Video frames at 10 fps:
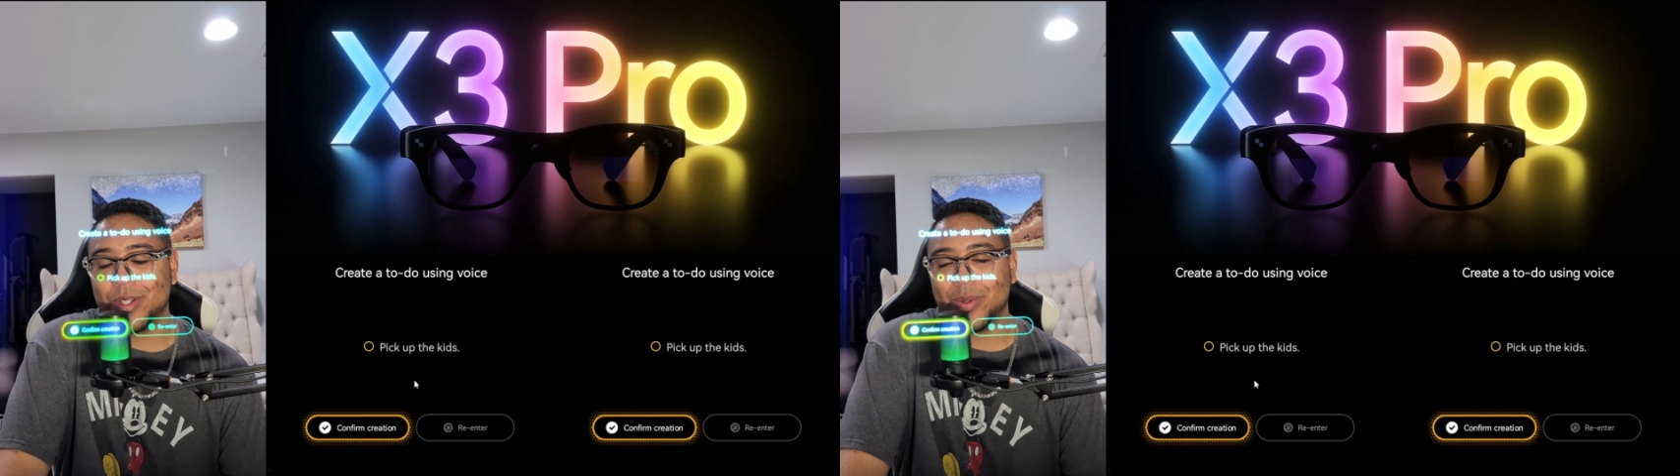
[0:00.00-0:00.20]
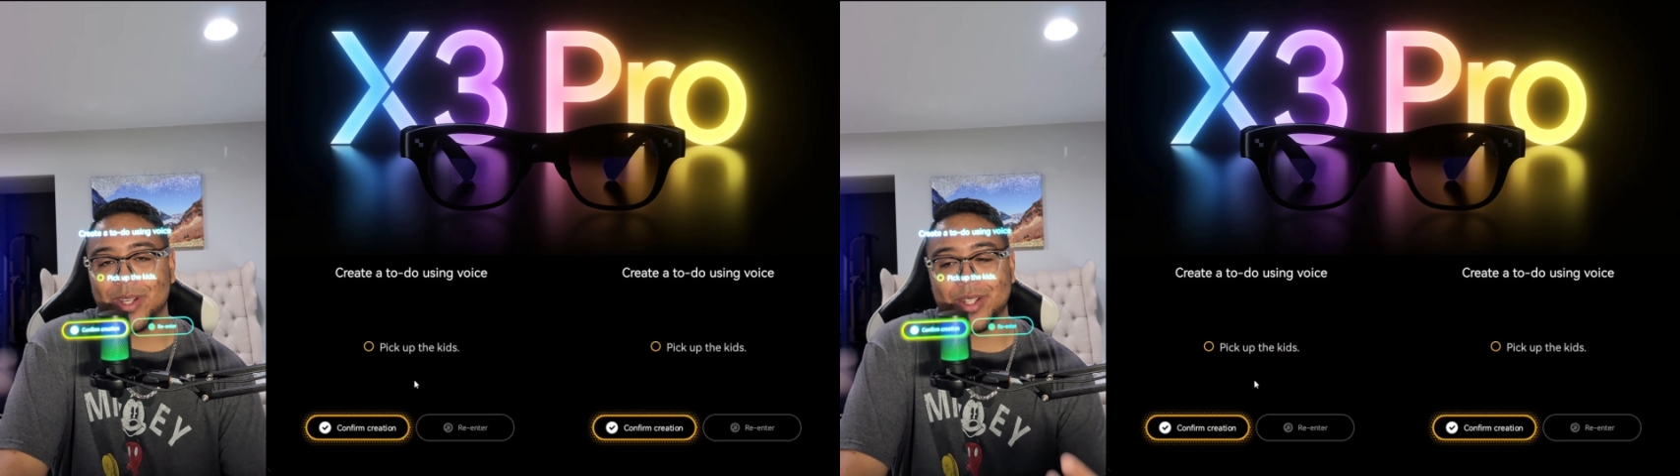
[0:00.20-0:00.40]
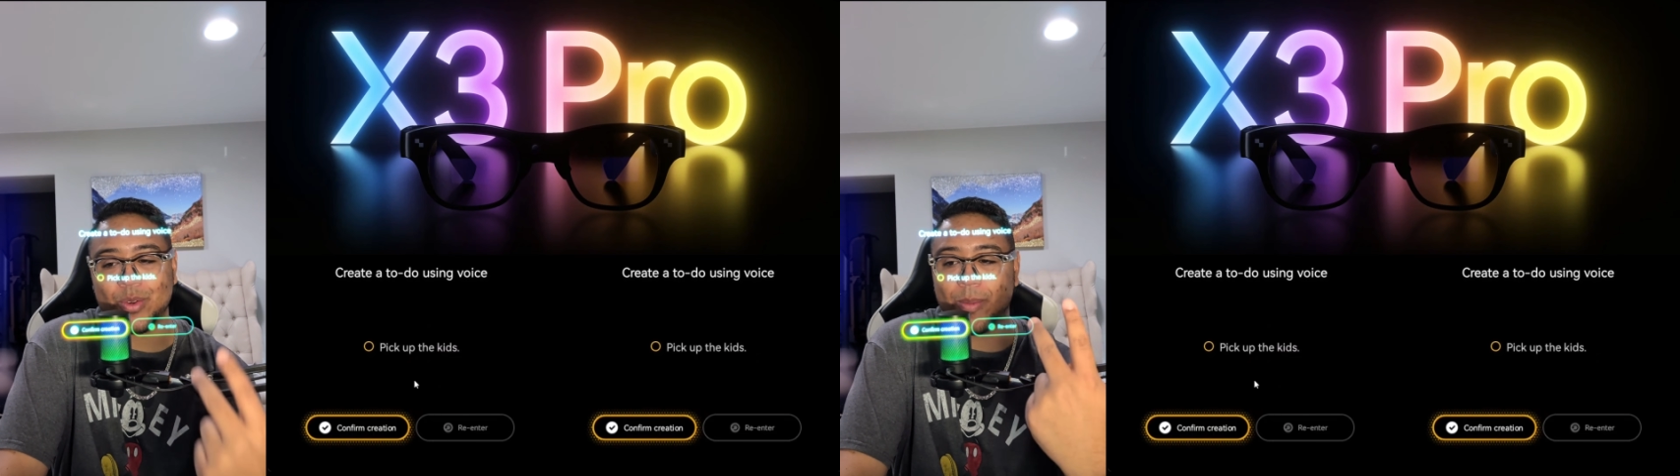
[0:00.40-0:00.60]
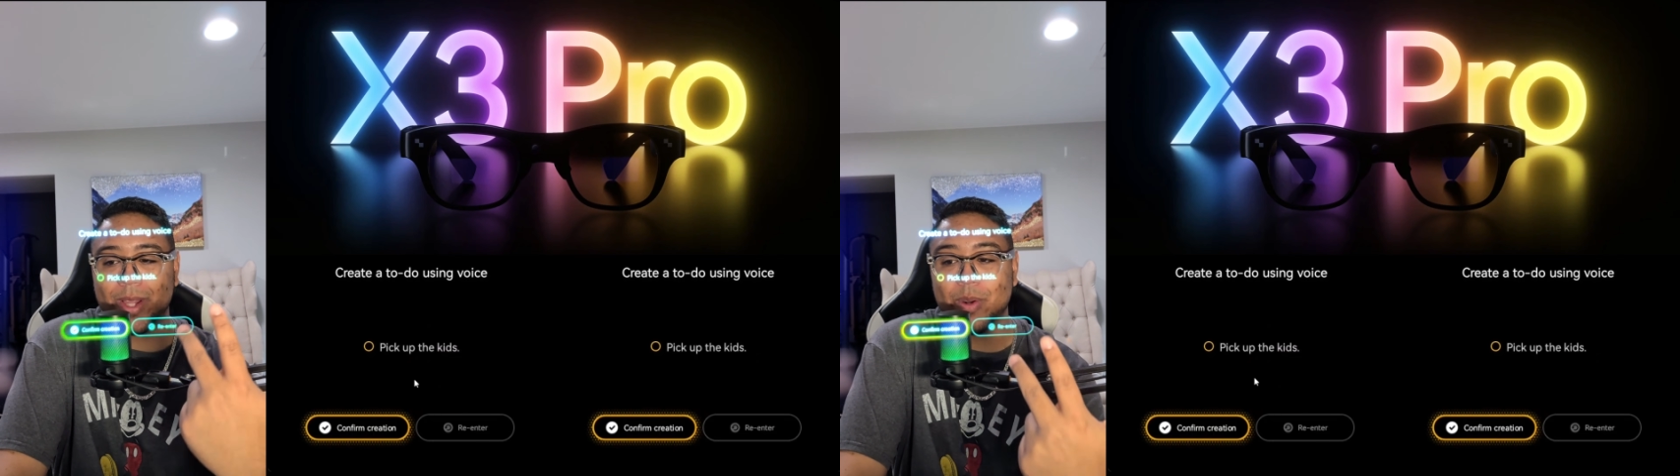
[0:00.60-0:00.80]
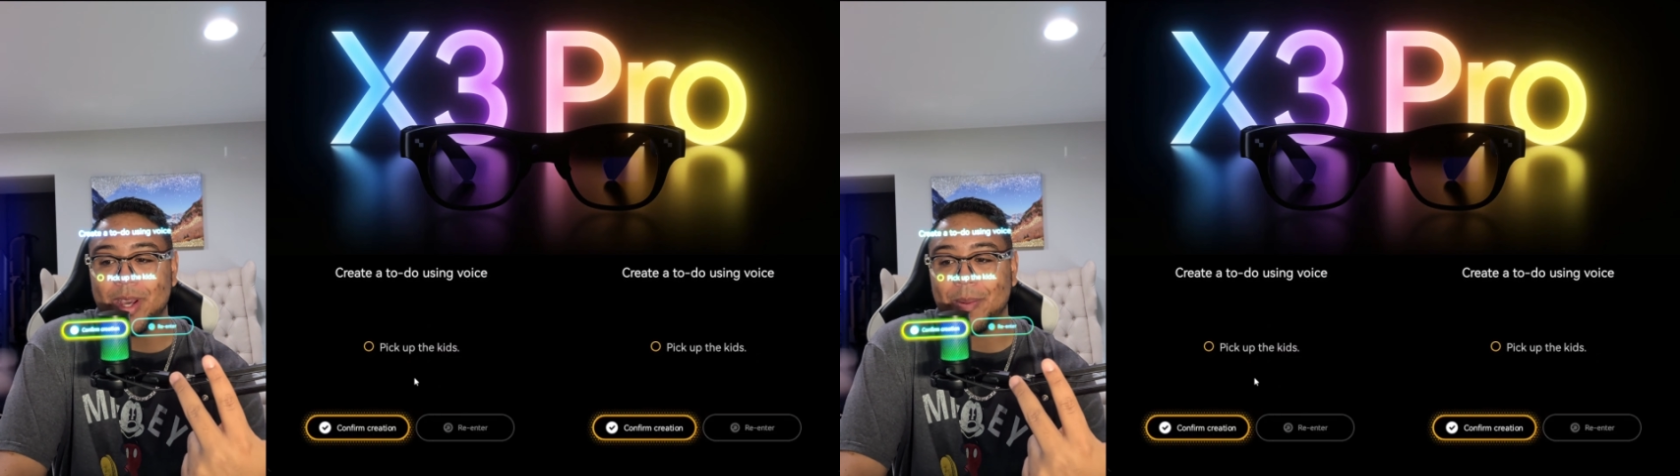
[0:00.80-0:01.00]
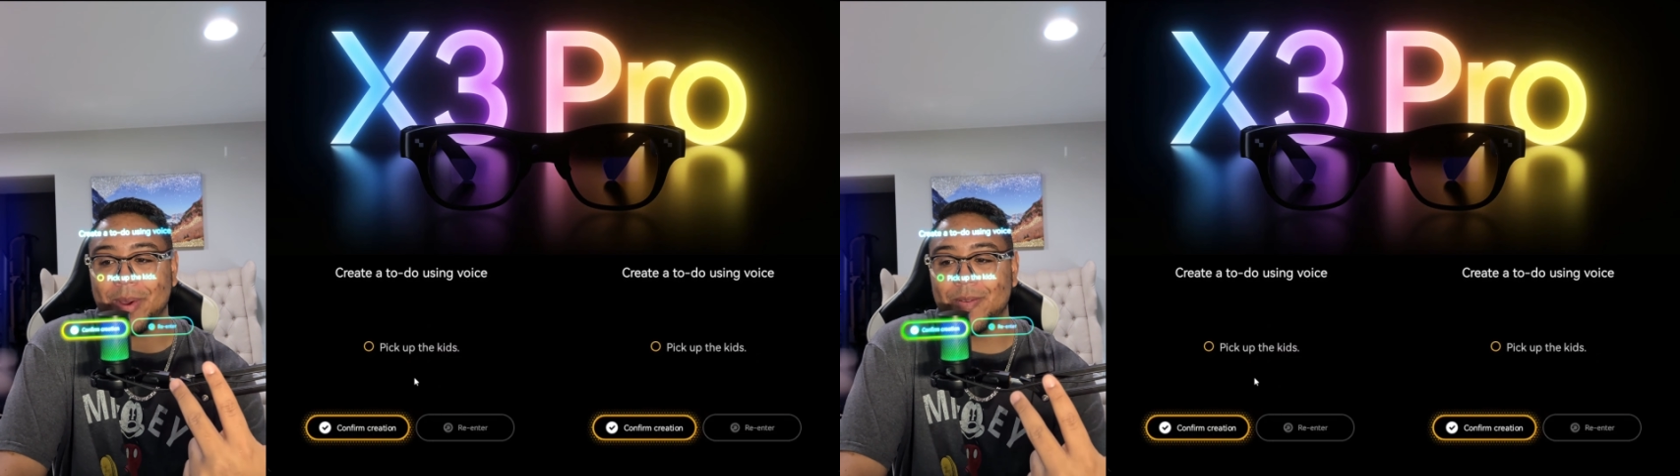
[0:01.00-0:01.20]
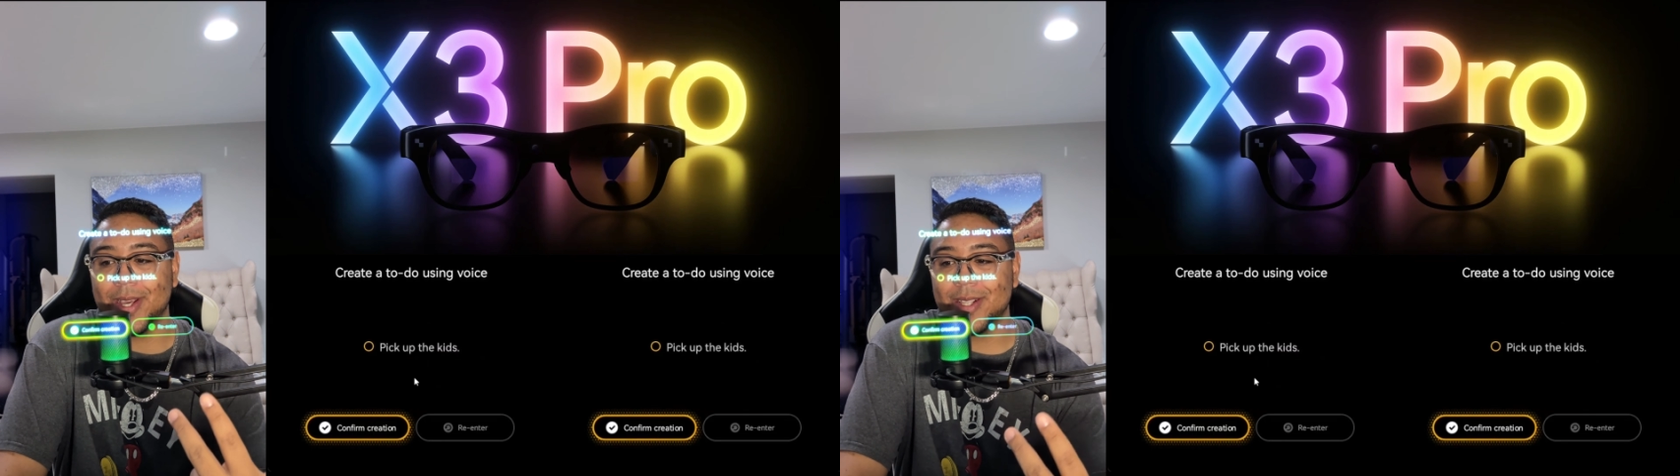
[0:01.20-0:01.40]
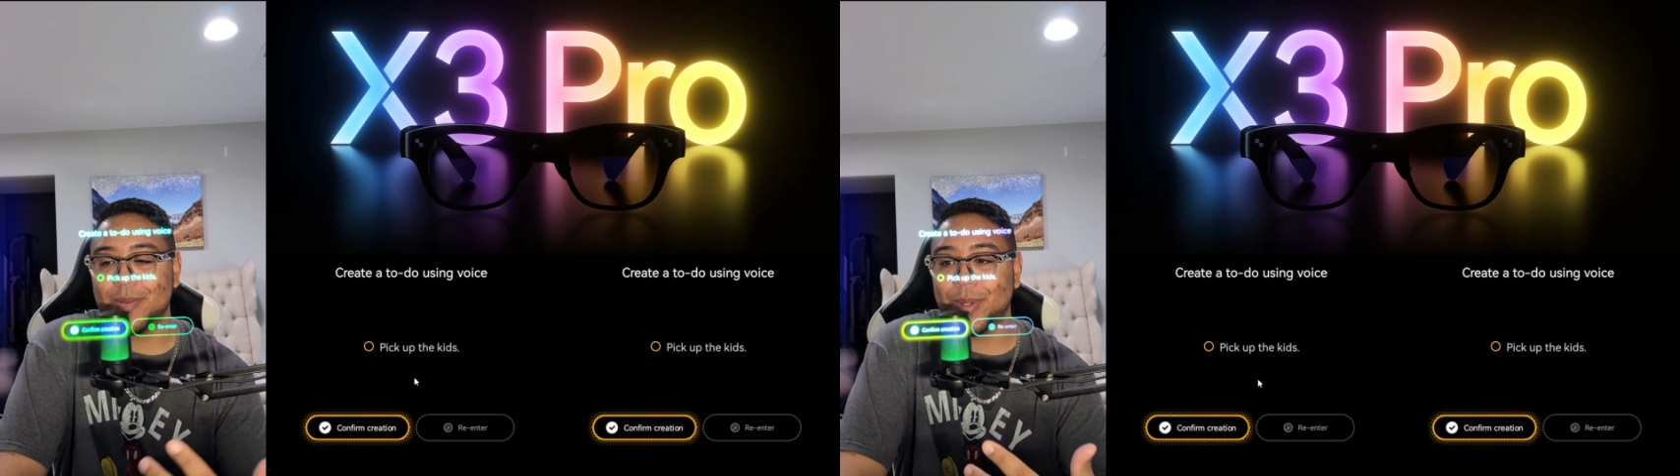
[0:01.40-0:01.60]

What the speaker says: to it because normally it would be on my face,